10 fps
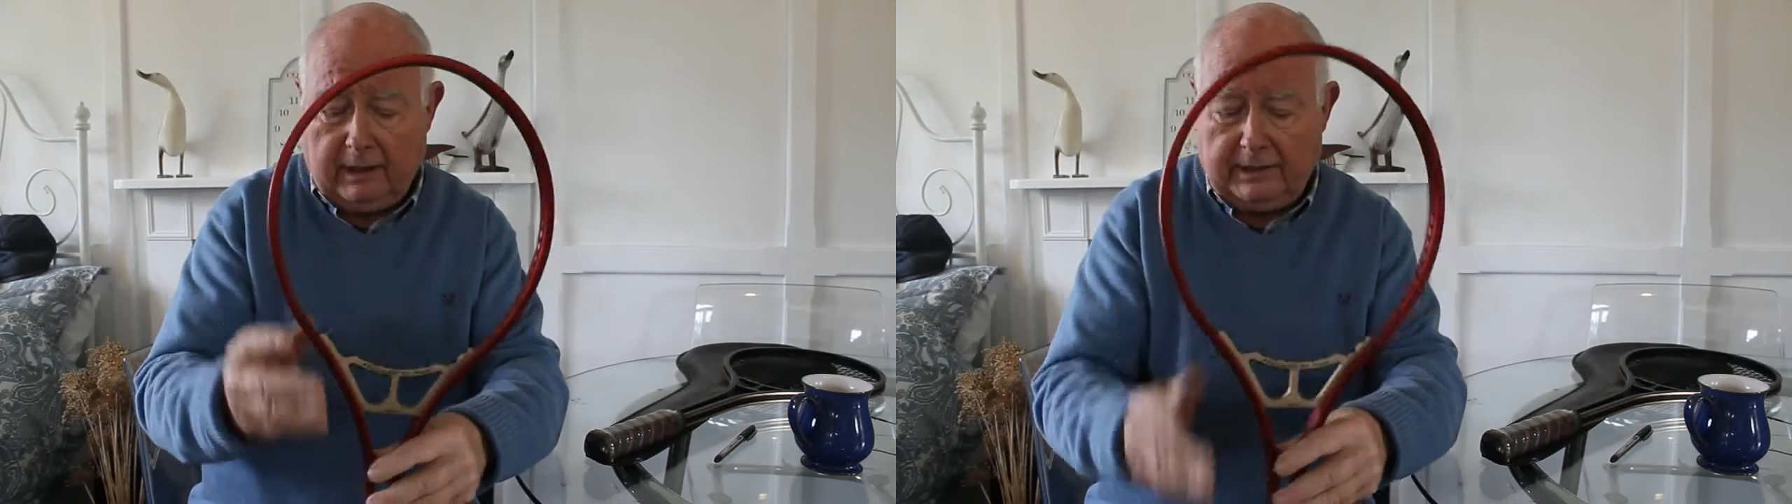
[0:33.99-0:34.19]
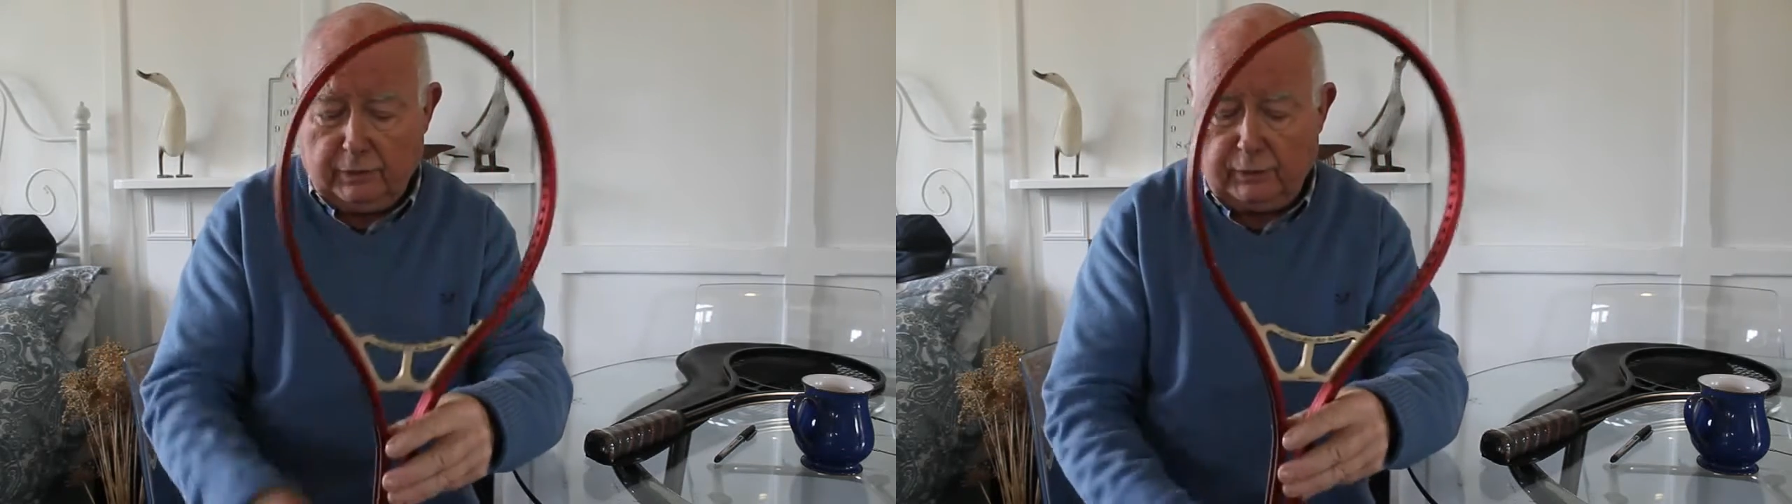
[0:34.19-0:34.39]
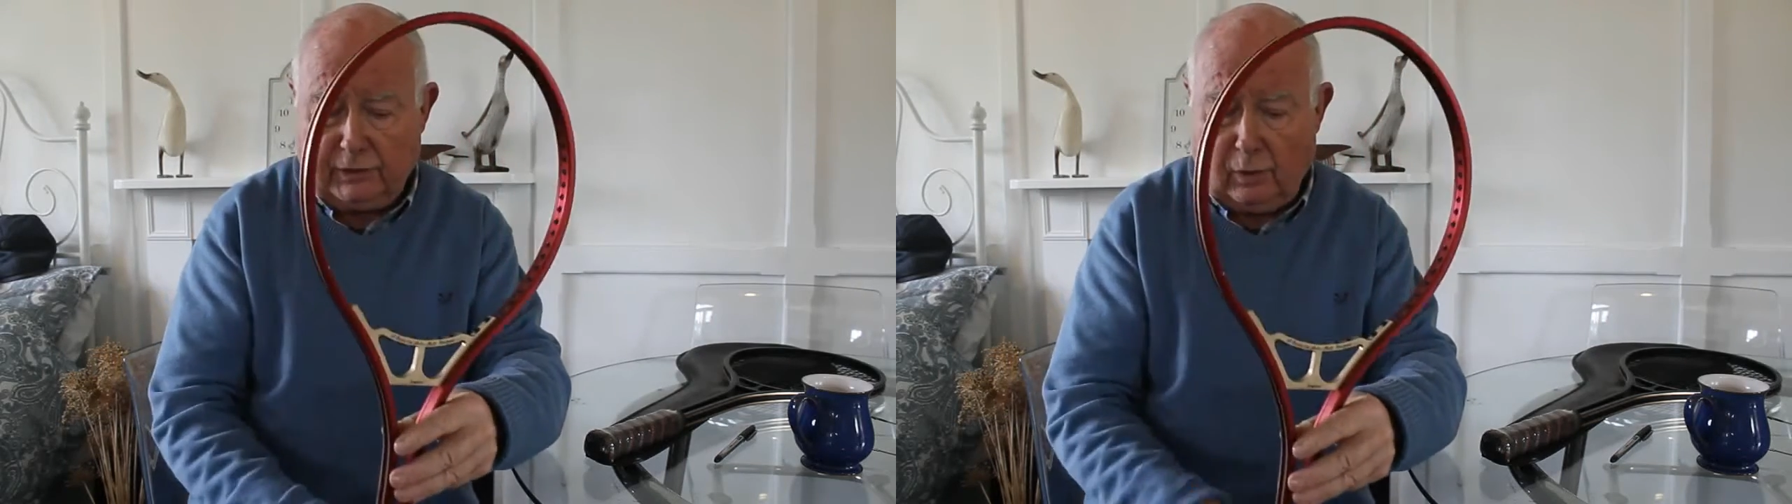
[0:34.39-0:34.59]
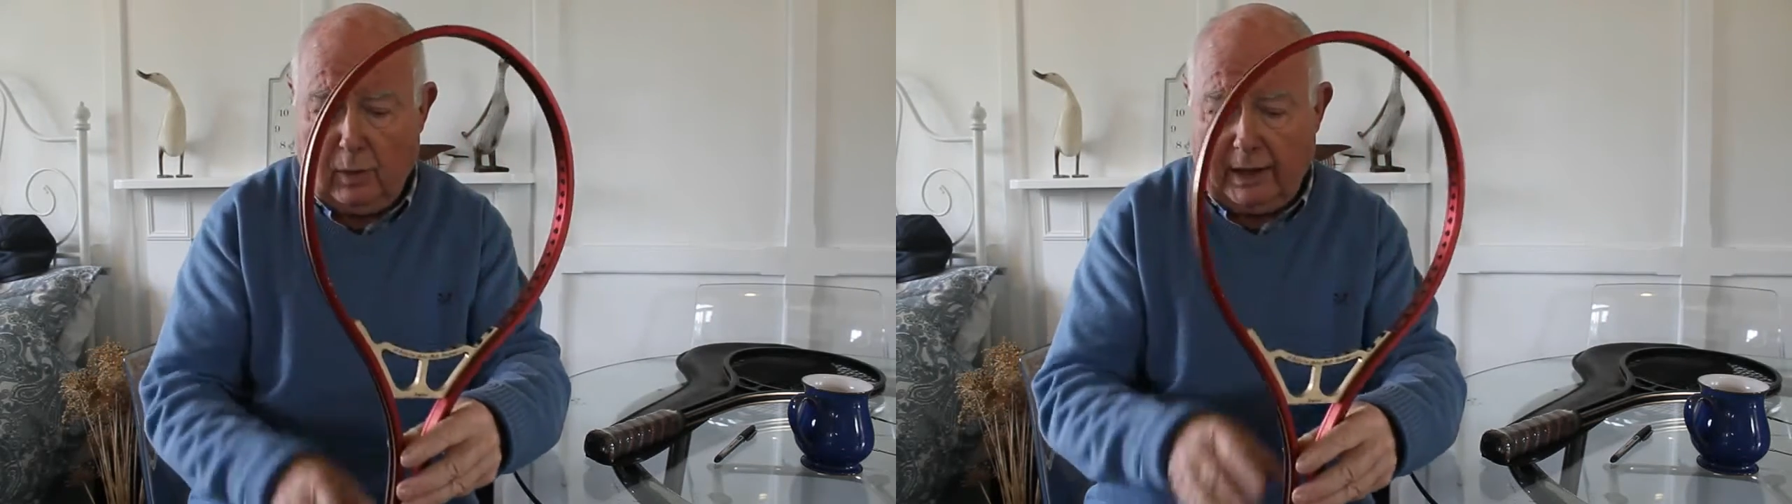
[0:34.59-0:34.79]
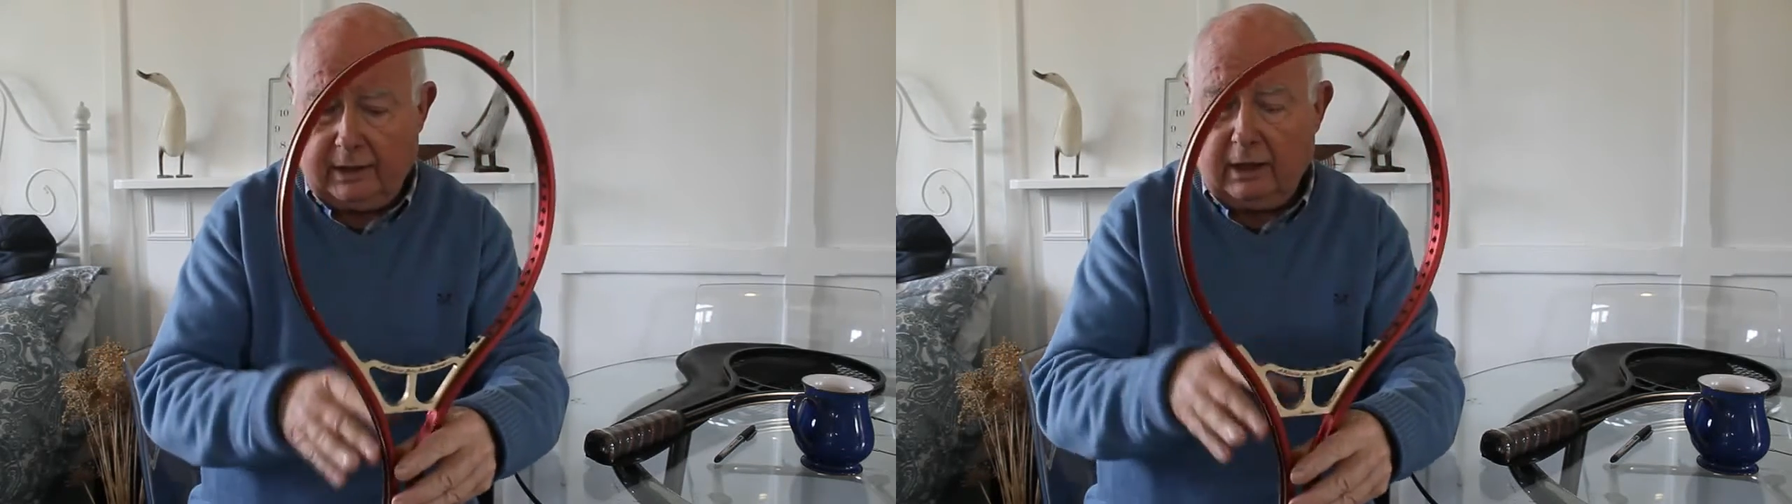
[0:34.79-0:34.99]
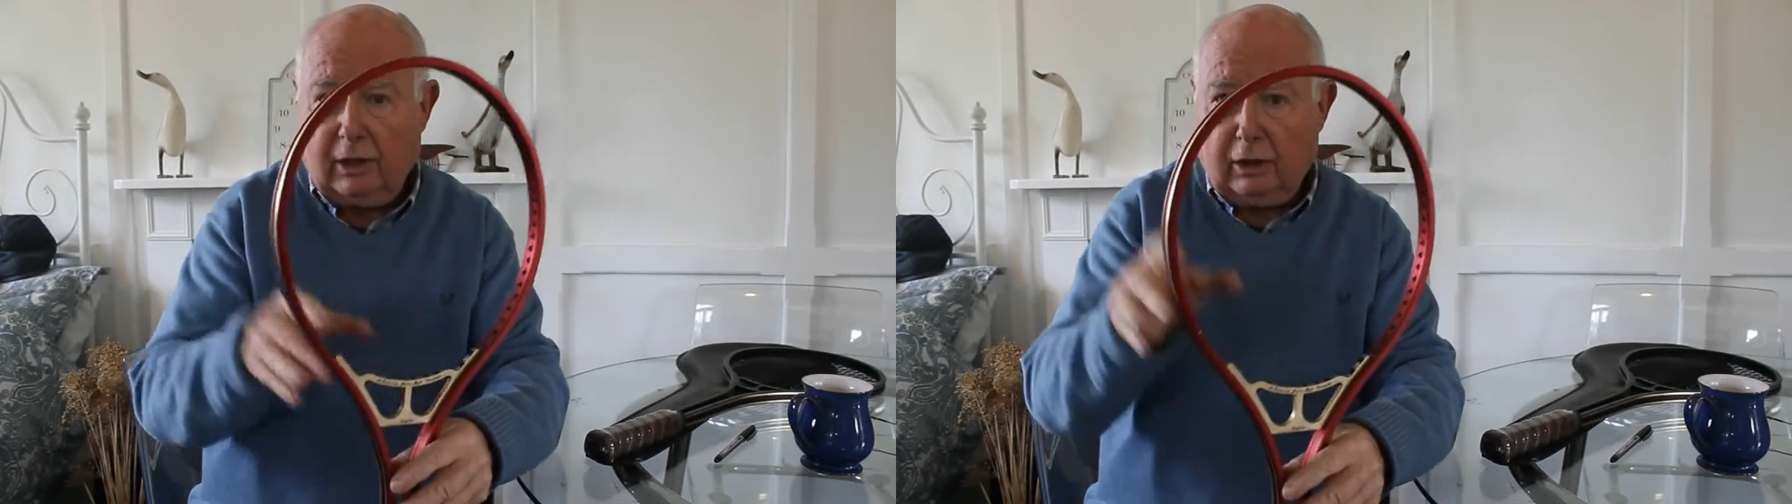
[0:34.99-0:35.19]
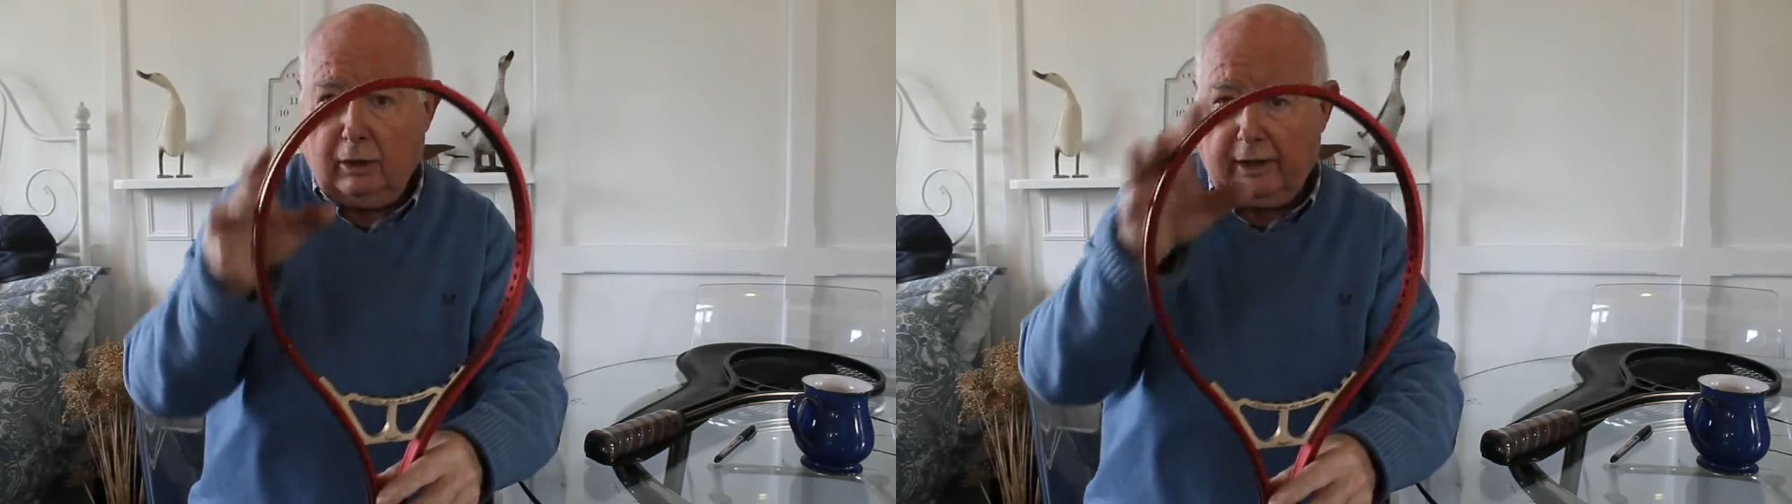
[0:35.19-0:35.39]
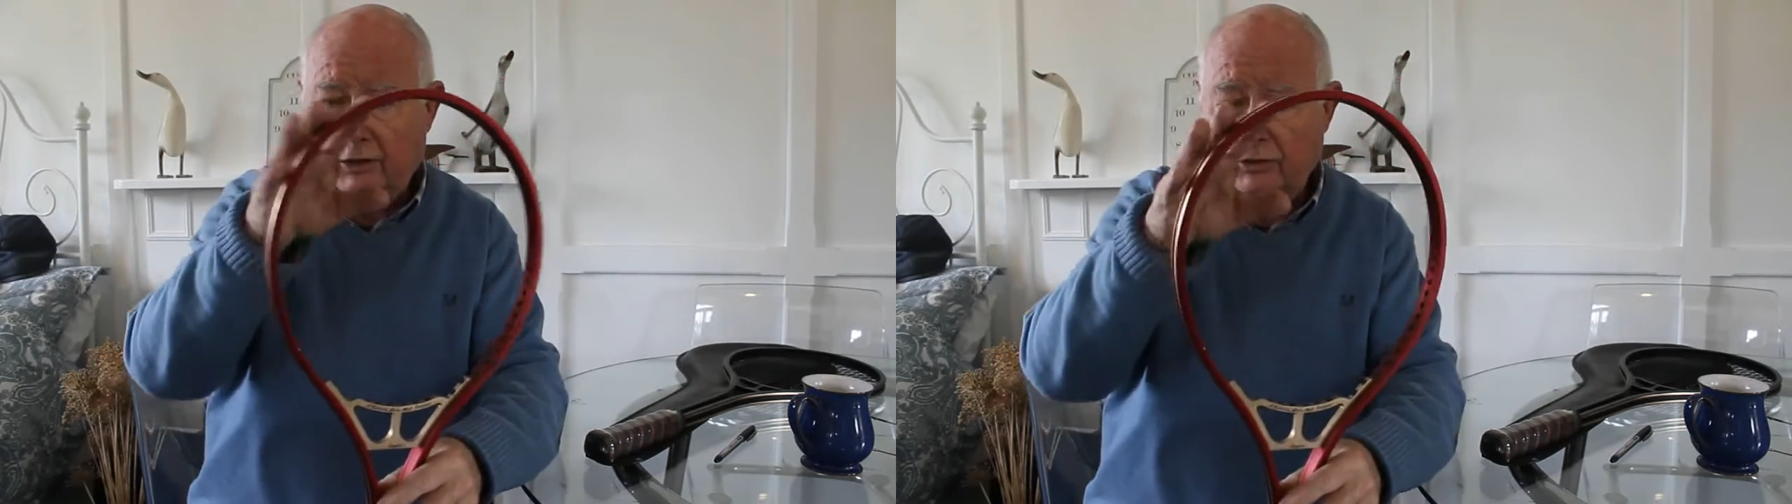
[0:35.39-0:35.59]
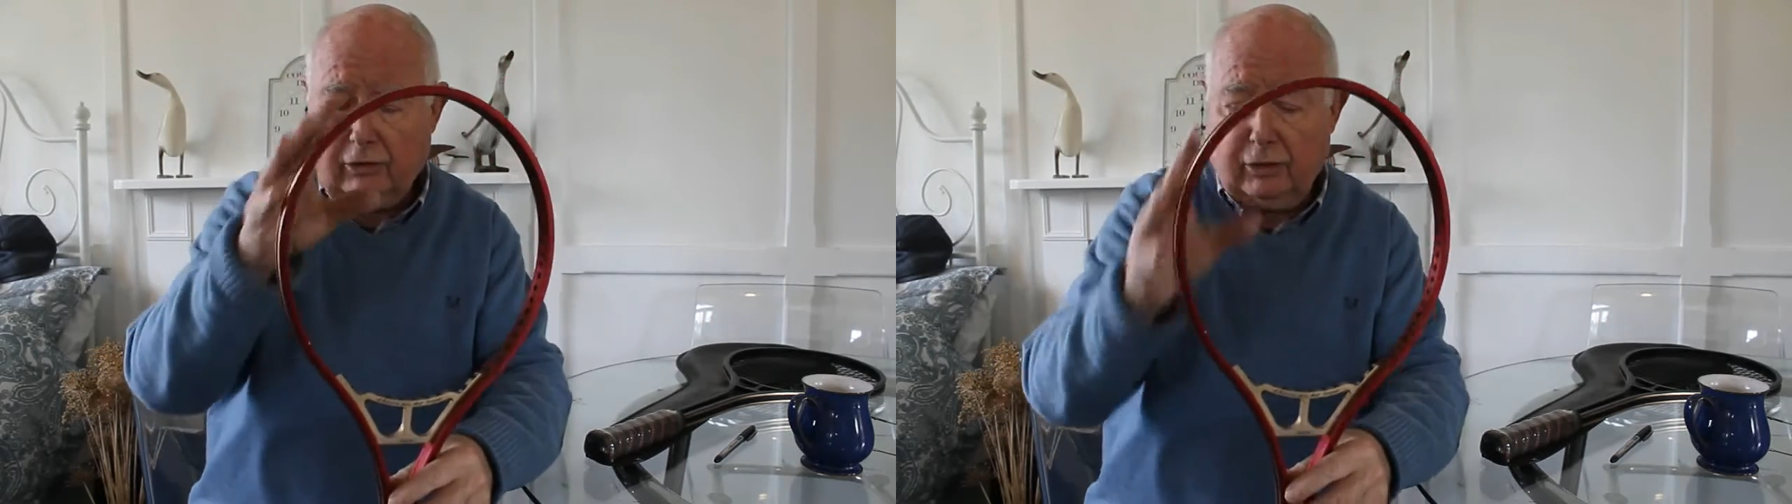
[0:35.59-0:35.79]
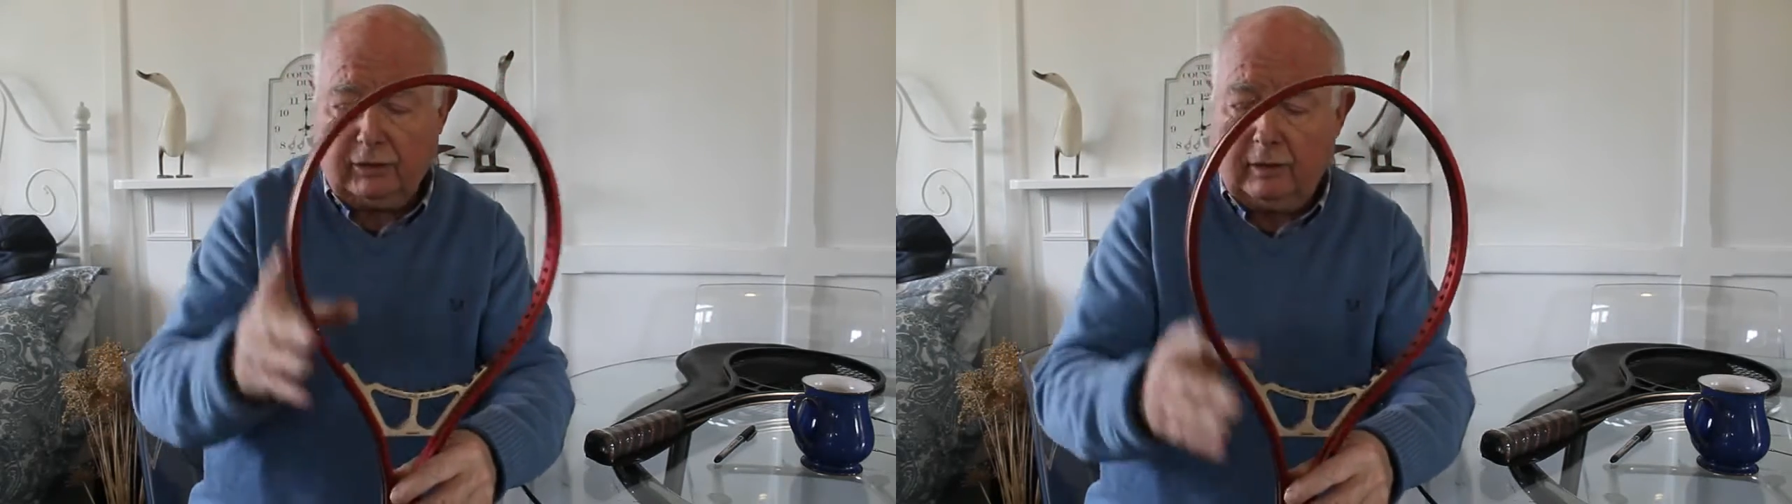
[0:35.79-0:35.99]
is also one long
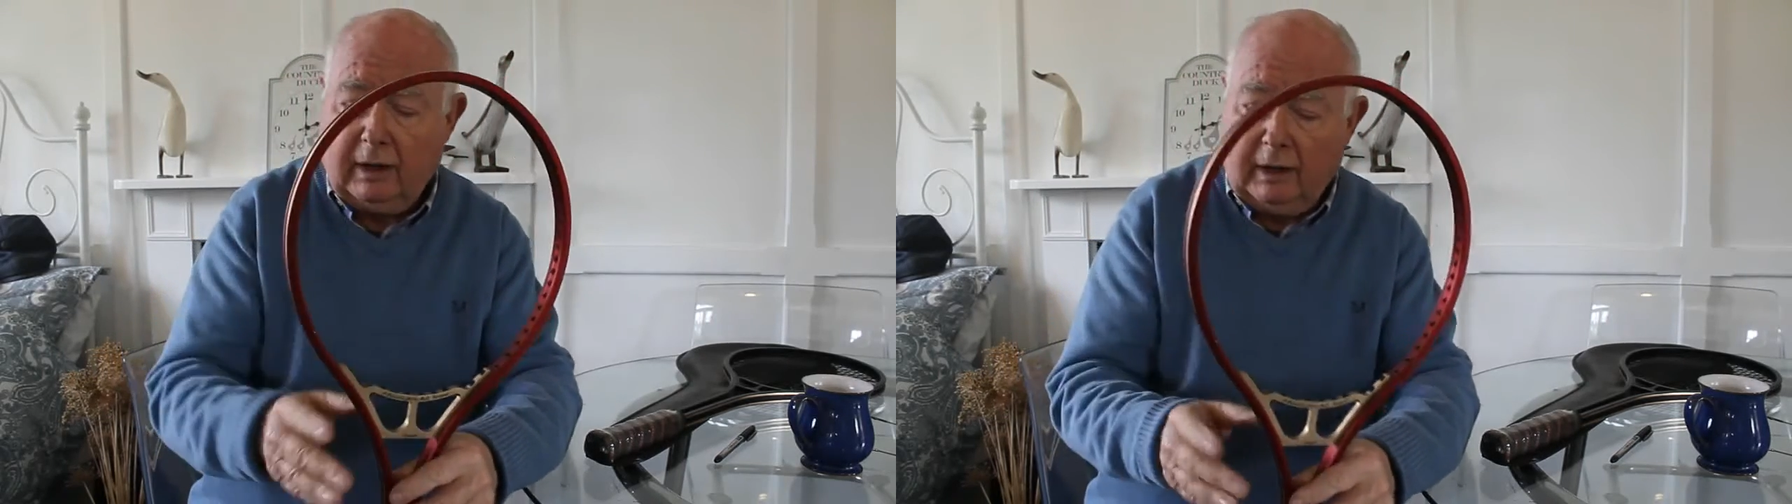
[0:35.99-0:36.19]
extrusion.